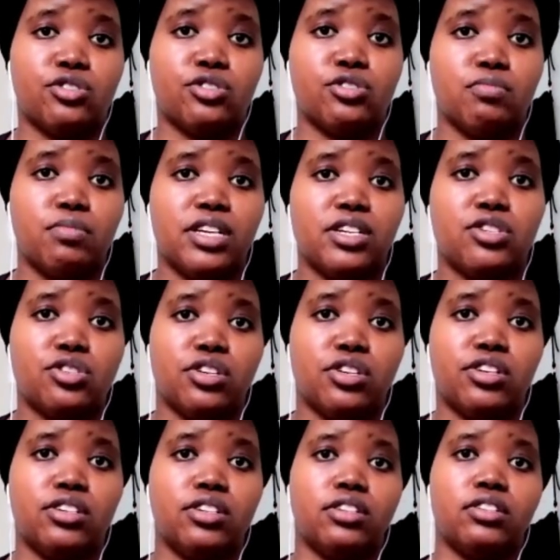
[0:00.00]
So make
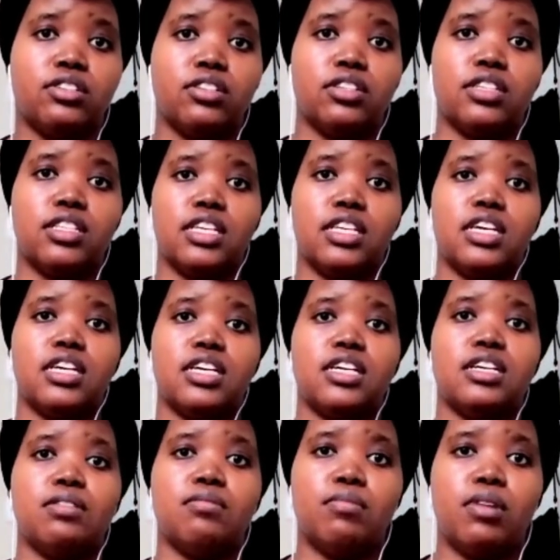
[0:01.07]
sure
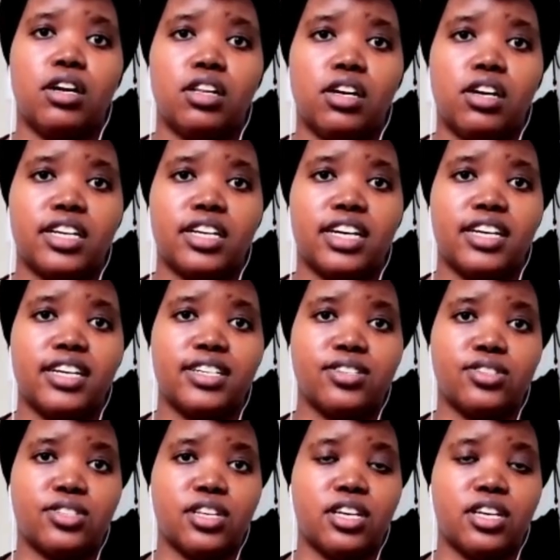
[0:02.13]
the monologue has